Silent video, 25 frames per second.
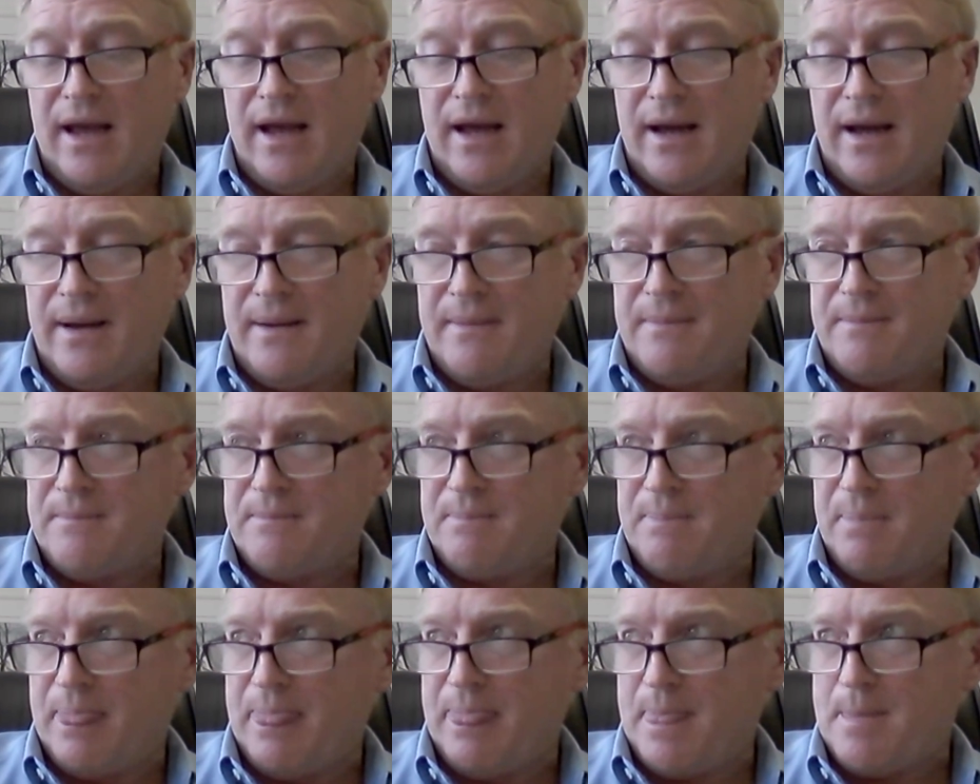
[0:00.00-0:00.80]

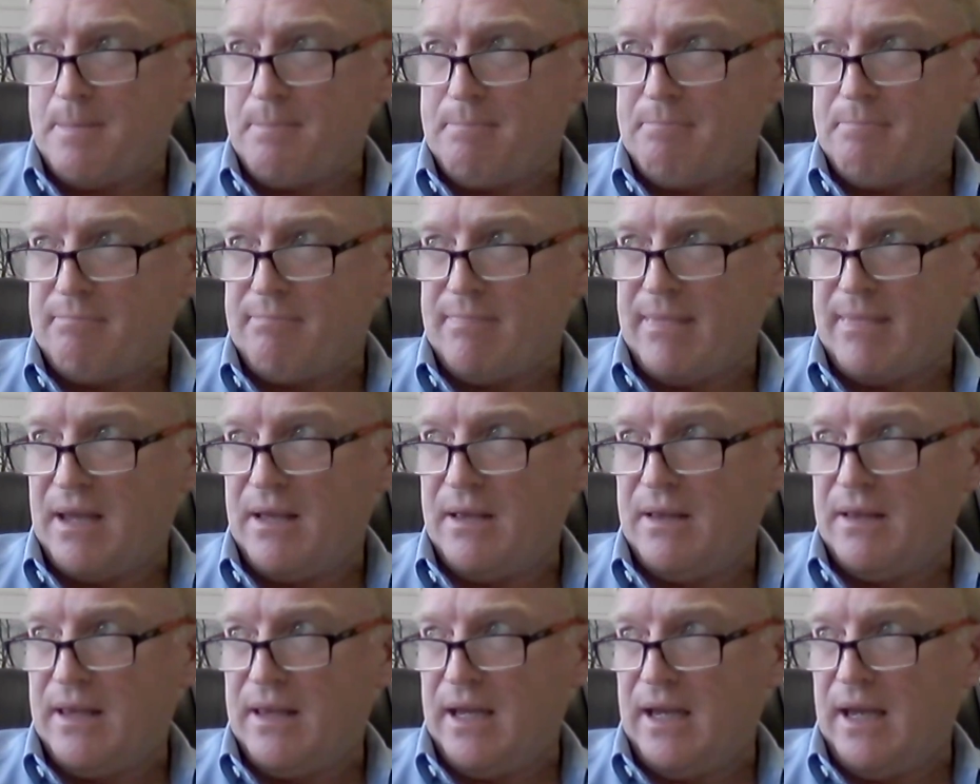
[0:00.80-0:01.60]
Um,
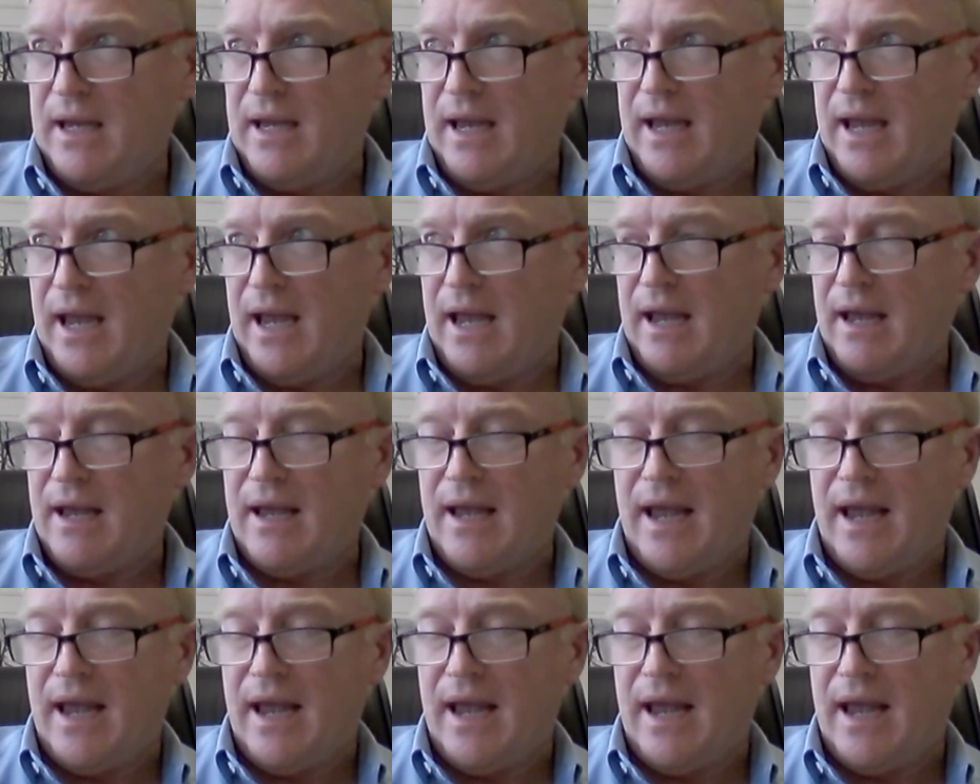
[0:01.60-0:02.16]
the